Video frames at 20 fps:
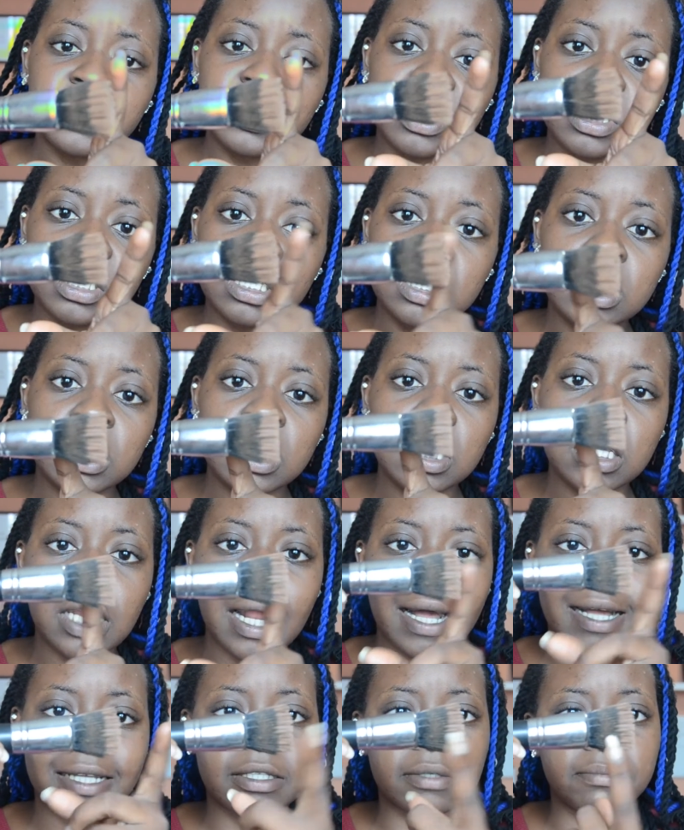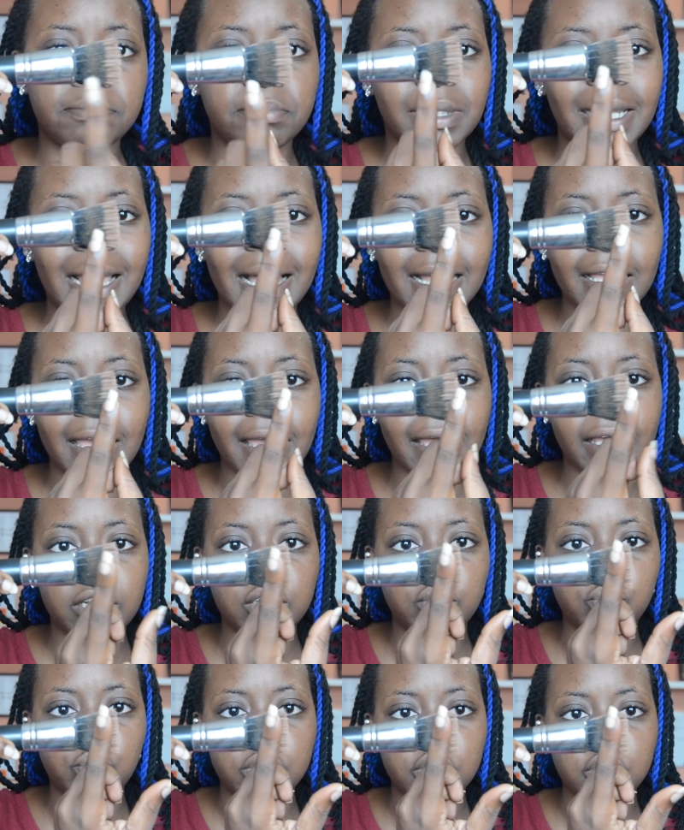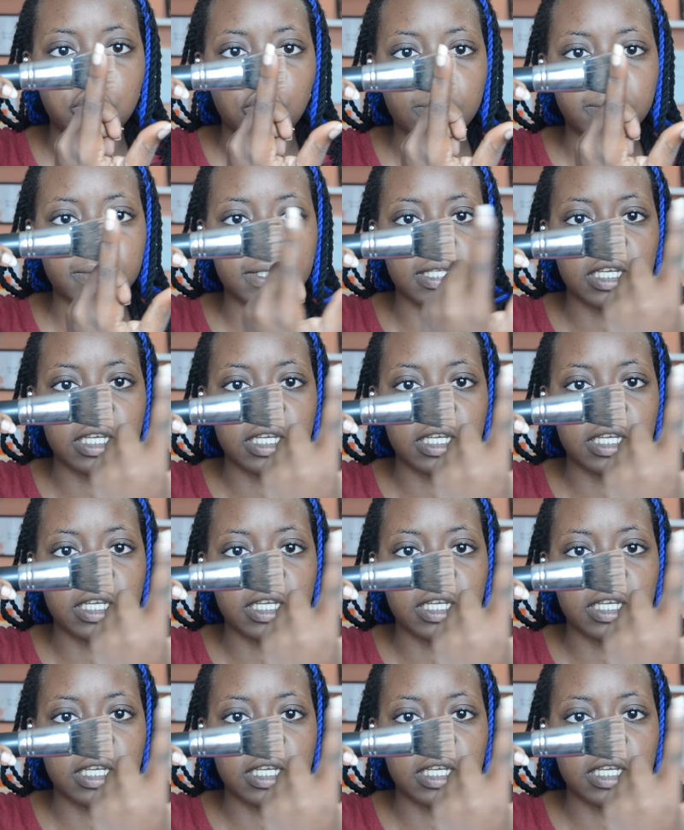you can see, it has a black edge which stops